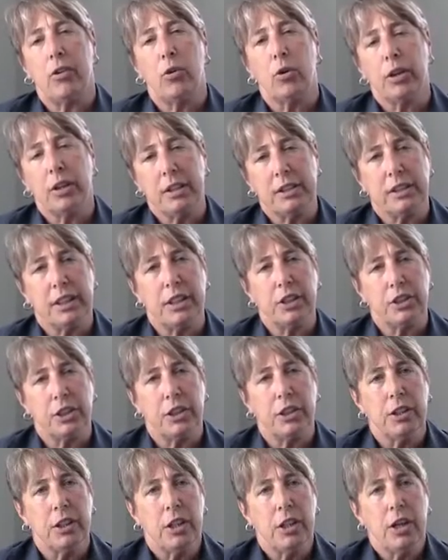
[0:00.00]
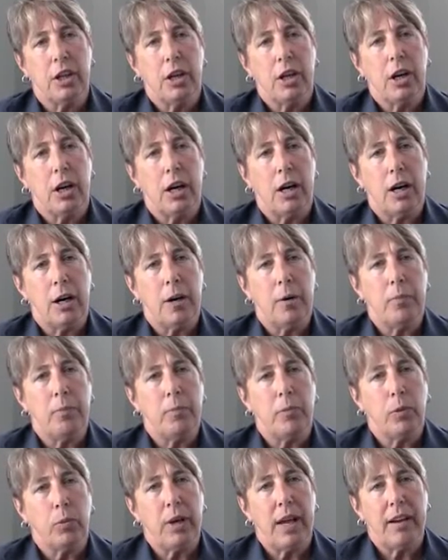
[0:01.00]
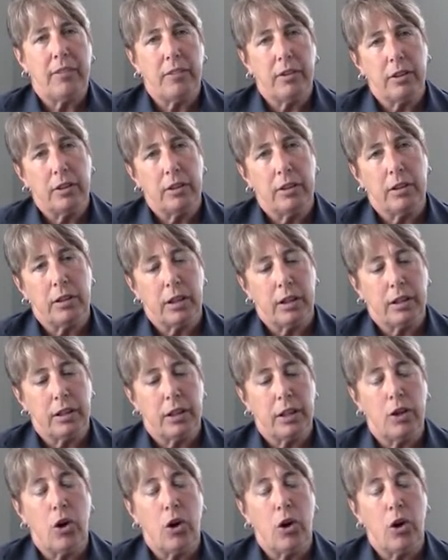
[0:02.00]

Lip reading: organization, we have an